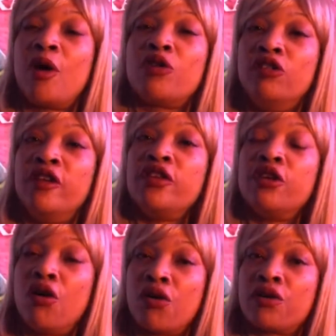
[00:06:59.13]
okay, fuck
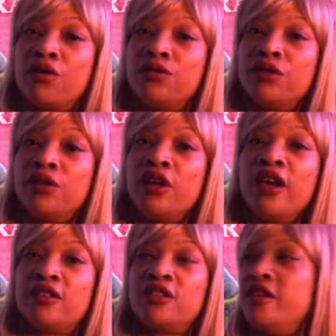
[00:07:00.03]
y'all. And y'all let her do
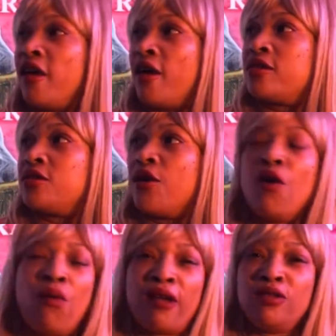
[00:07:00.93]
it. Cause she dark skinned.
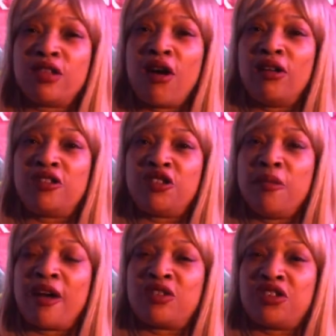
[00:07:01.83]
Nah, fuck that bitch.
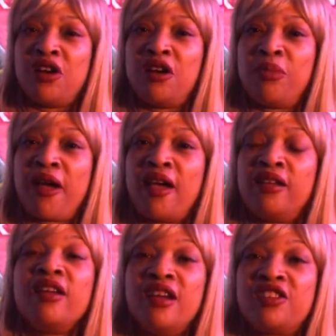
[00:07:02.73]
She needs to go and
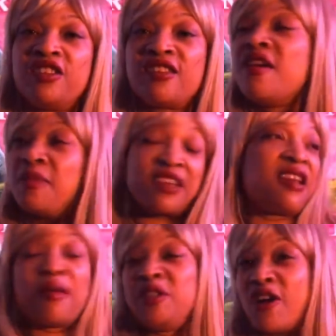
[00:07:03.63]
she needs to be interviewed.
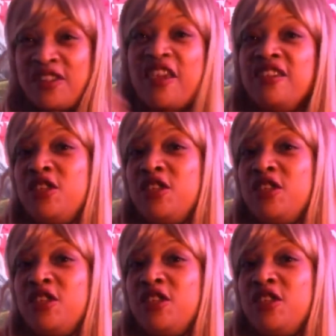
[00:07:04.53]
She needs to be